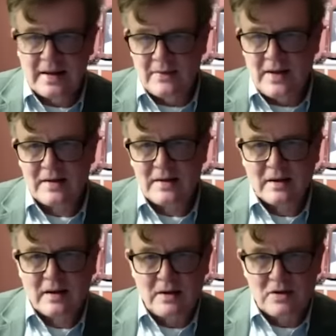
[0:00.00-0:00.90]
And that
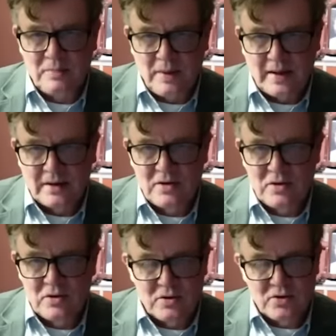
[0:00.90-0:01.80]
goes back, and you
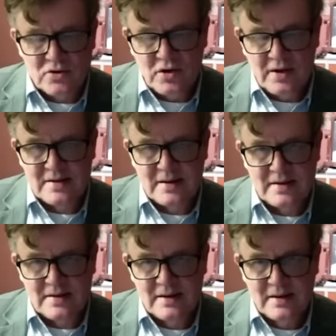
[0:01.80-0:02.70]
can trace
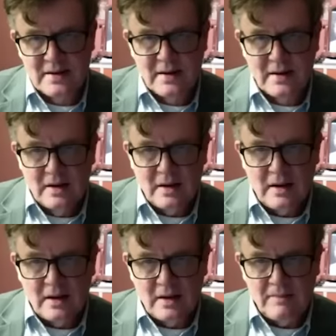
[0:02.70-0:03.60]
it
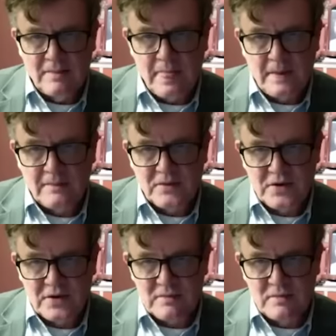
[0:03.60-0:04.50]
to
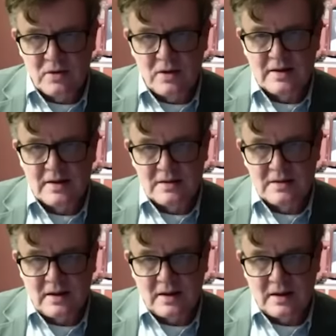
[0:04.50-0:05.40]

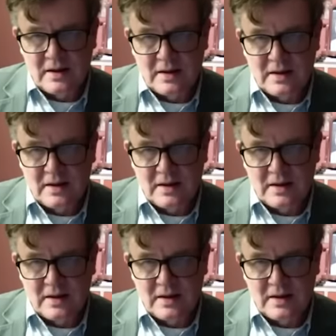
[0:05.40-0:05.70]
the